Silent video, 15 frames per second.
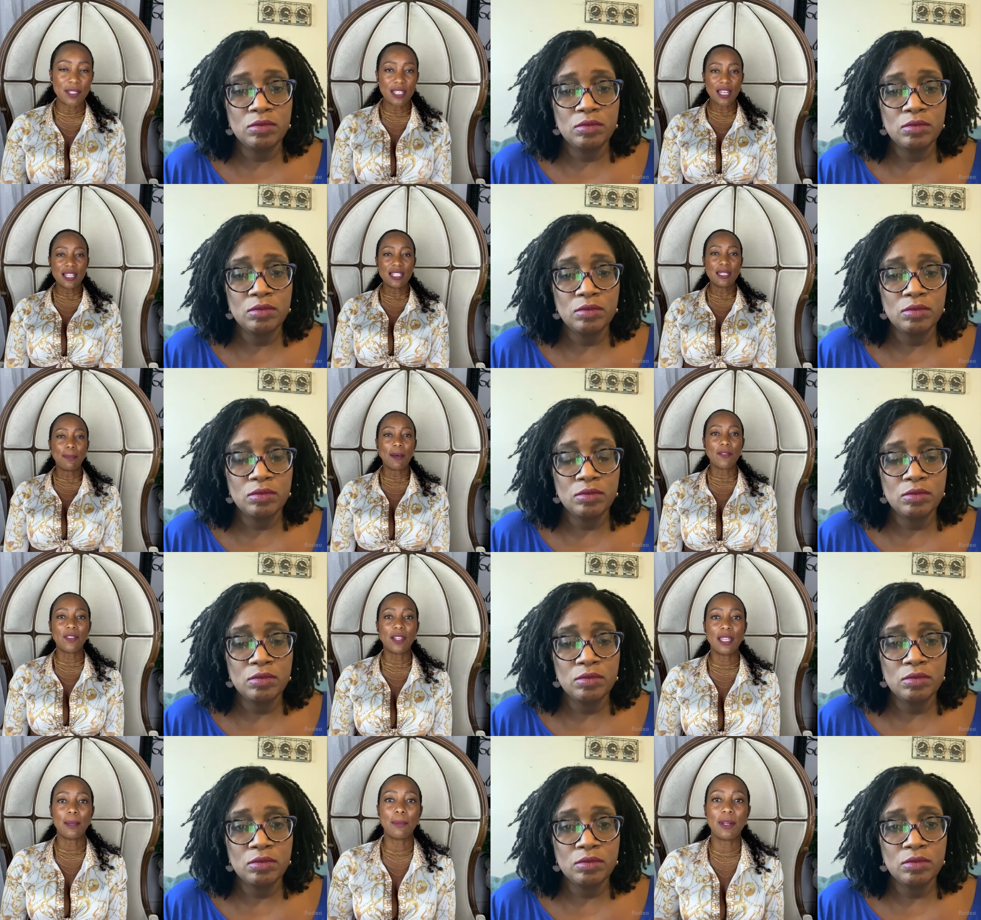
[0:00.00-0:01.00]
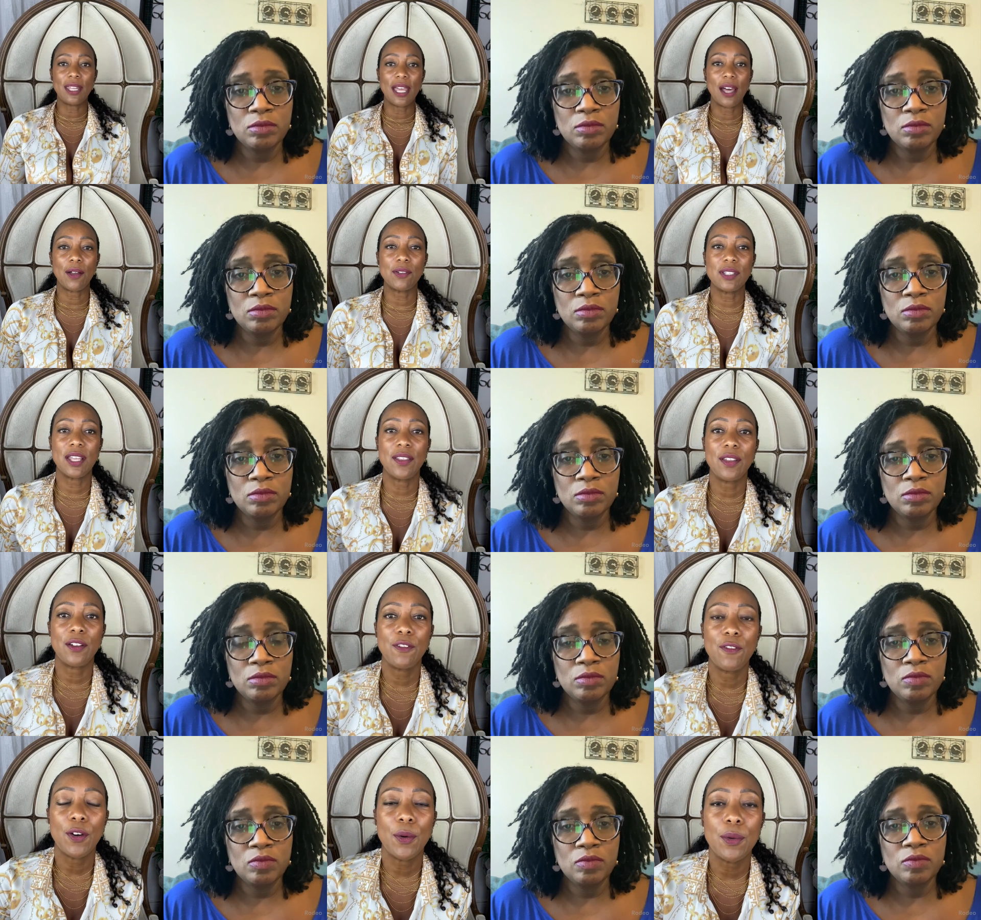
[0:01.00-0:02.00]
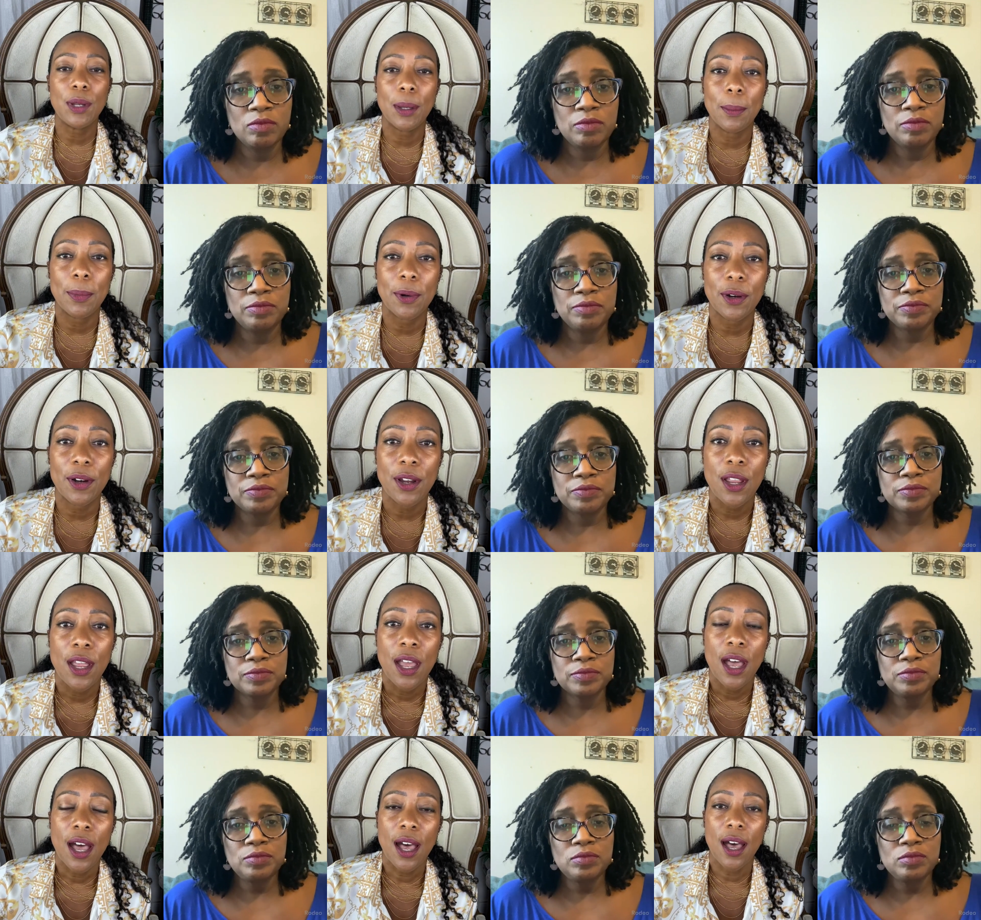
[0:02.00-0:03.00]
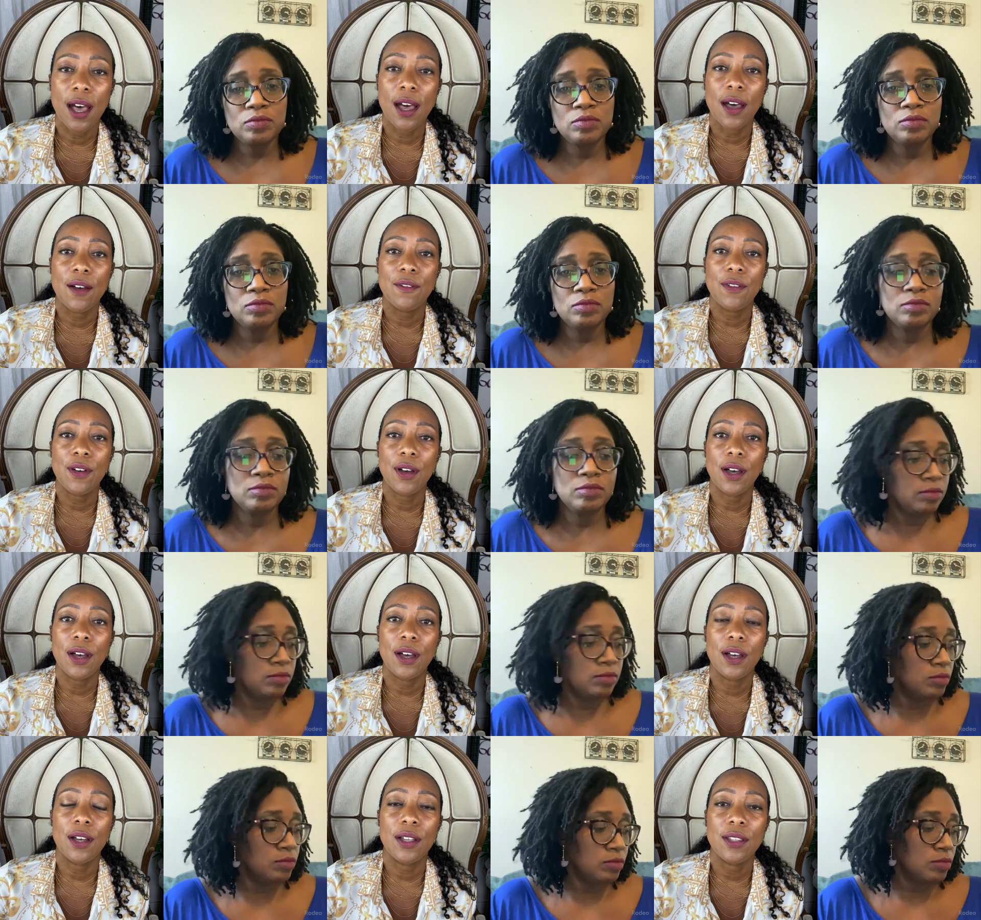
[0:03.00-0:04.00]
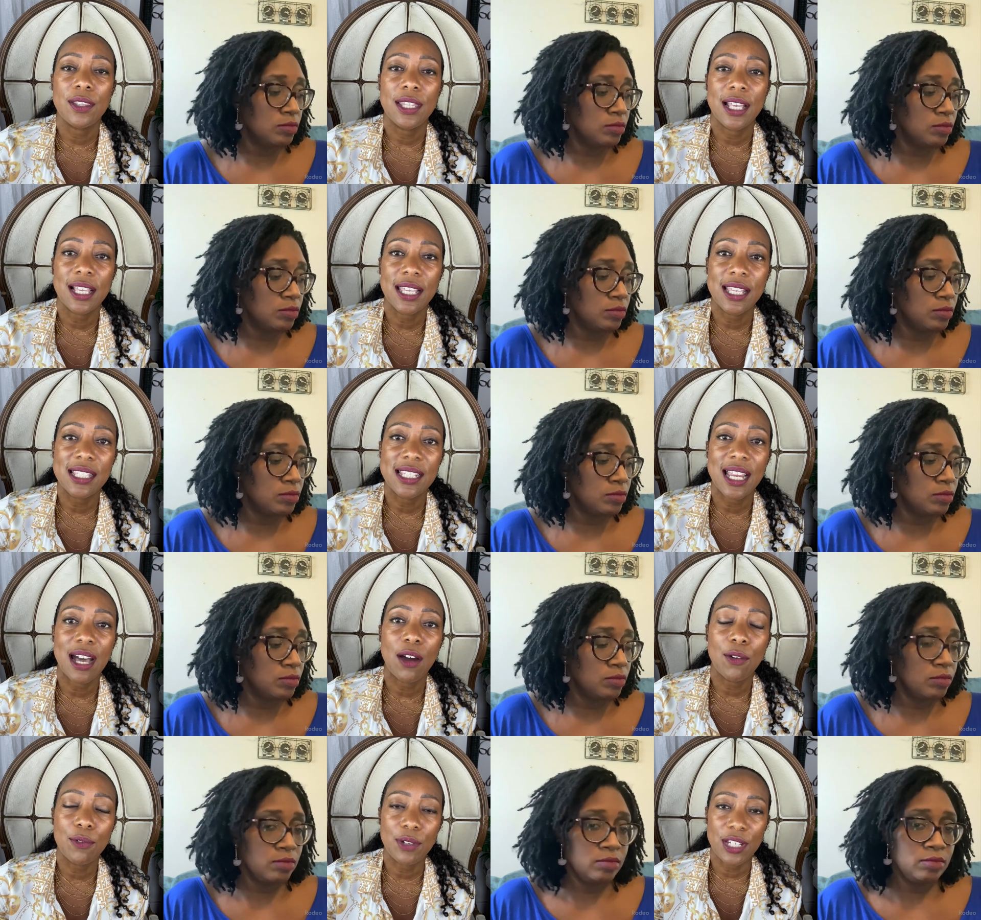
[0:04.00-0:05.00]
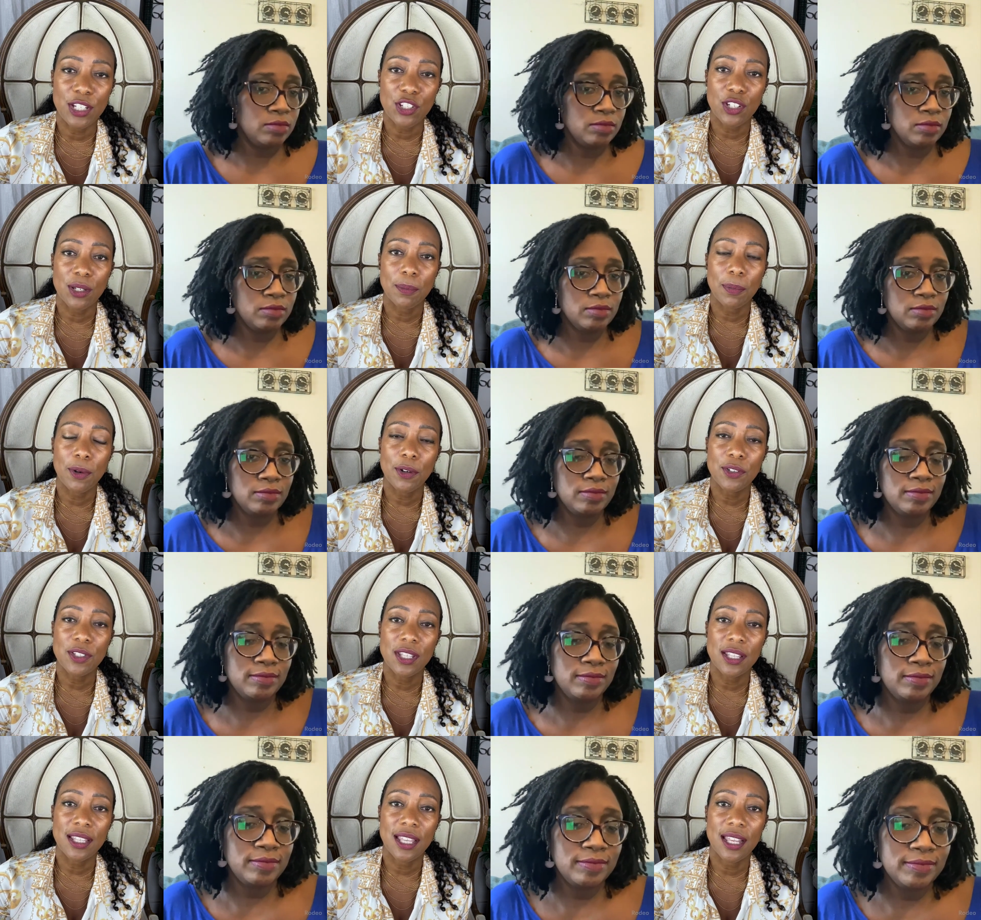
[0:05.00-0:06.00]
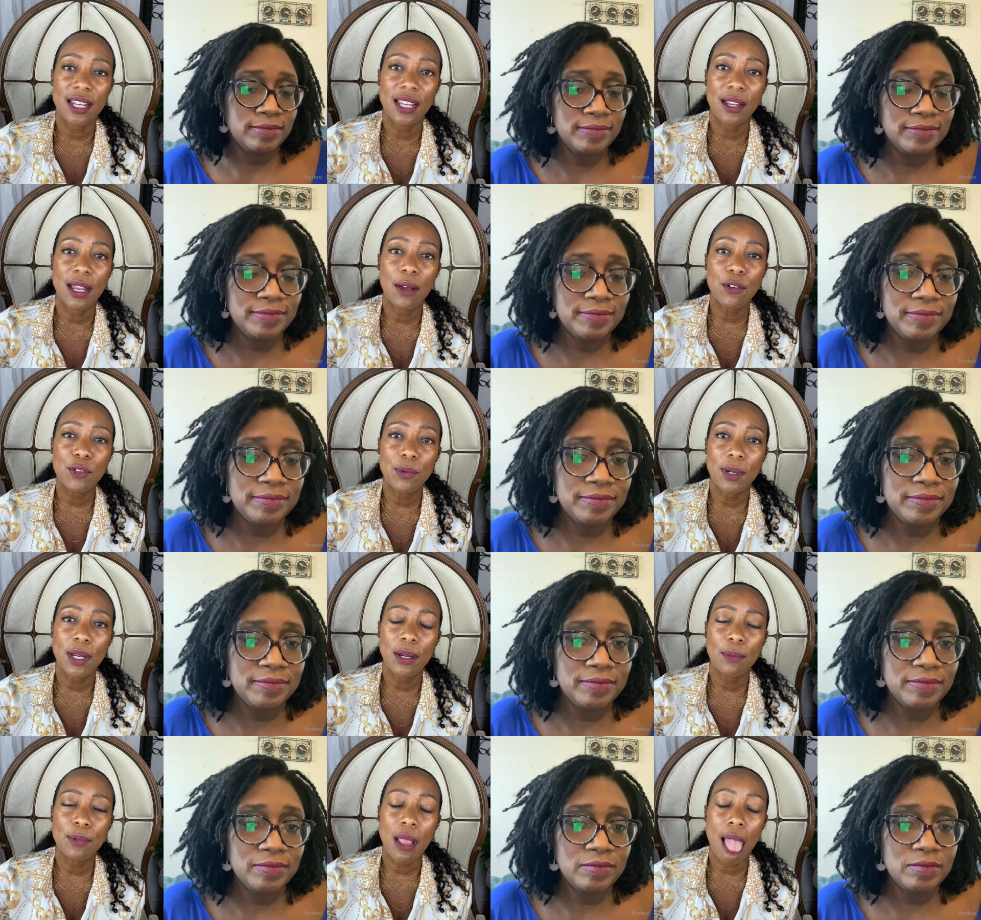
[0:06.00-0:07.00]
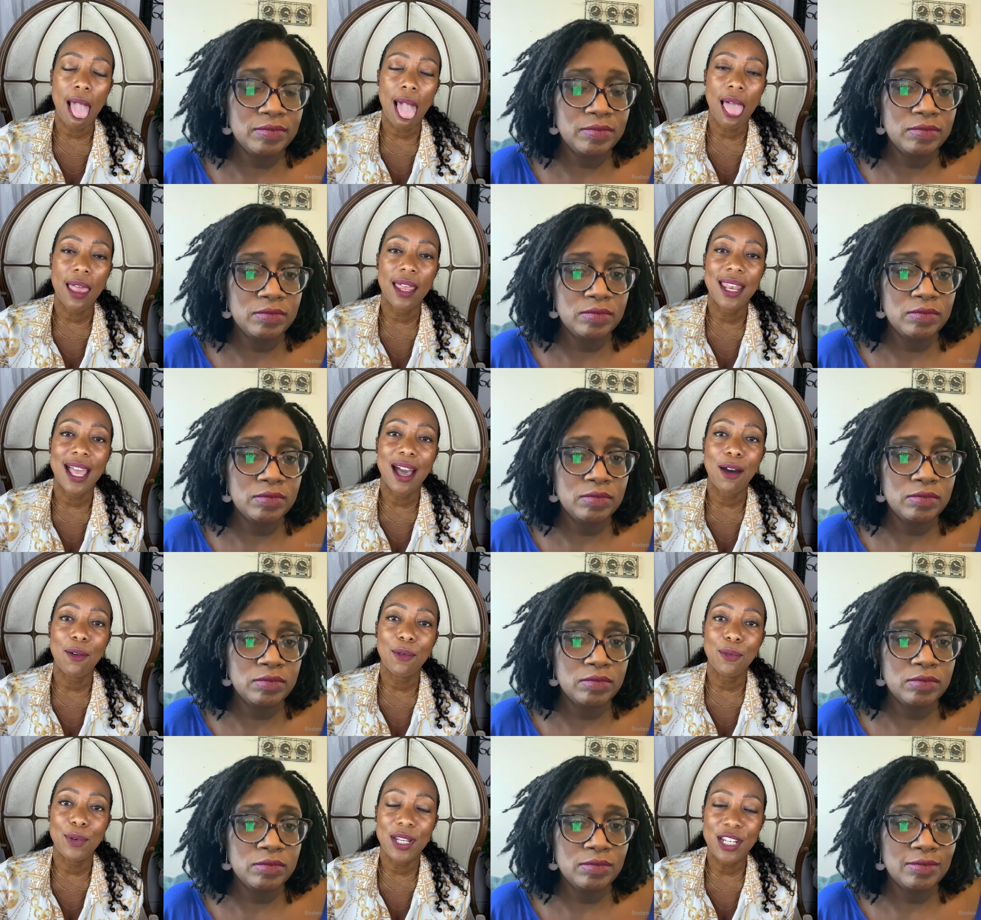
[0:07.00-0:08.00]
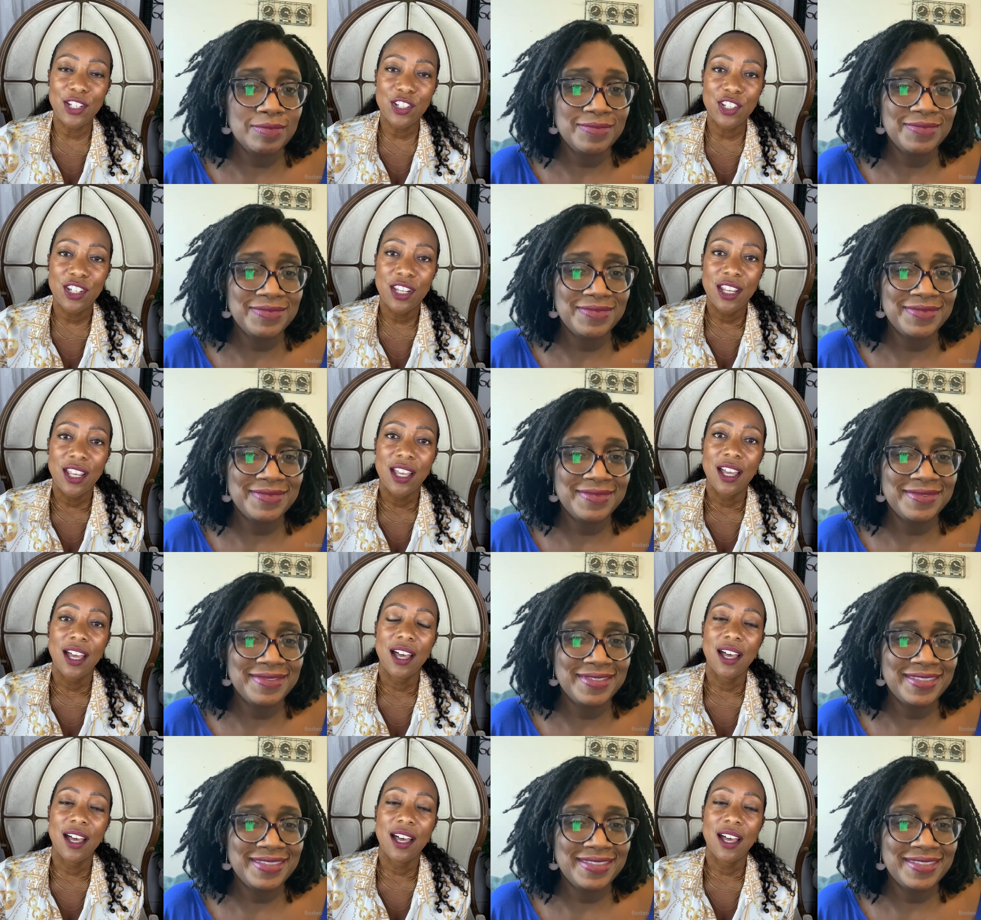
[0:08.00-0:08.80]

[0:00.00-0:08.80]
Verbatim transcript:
Speaker 1: But tell us about the Liberty House and their phone number of uh, that is an outreach person, that an outreach, uh, an outreach